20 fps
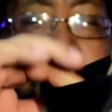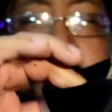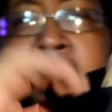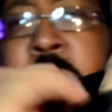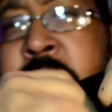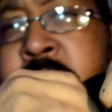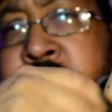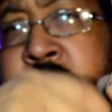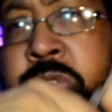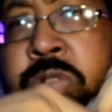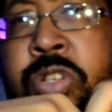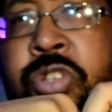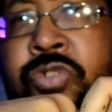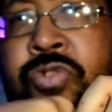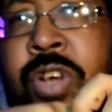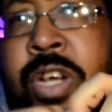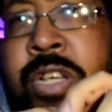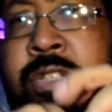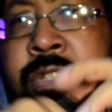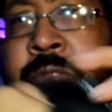but we're just going to
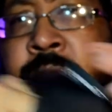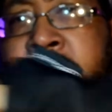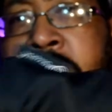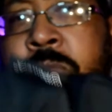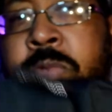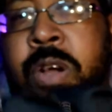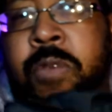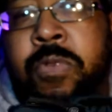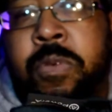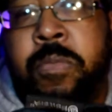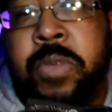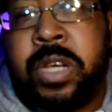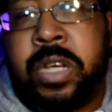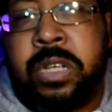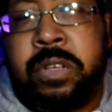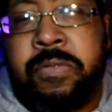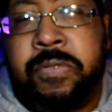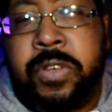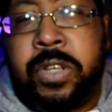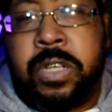try something while we're
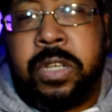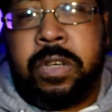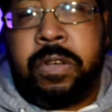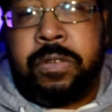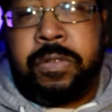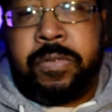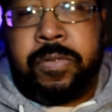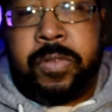making the video.